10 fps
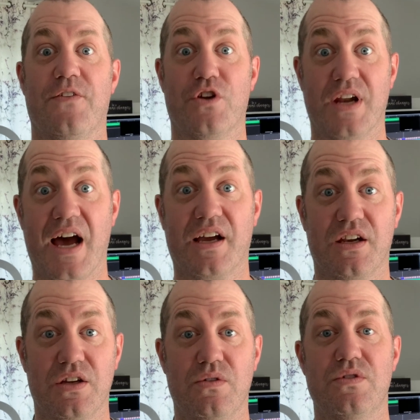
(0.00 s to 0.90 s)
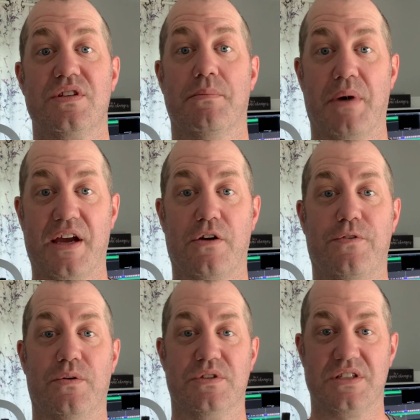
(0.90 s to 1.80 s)
If you're not going to use the
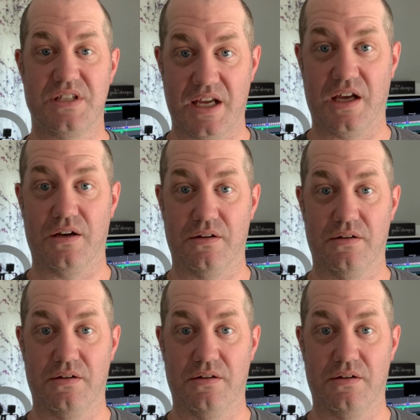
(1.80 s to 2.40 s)
microphone stand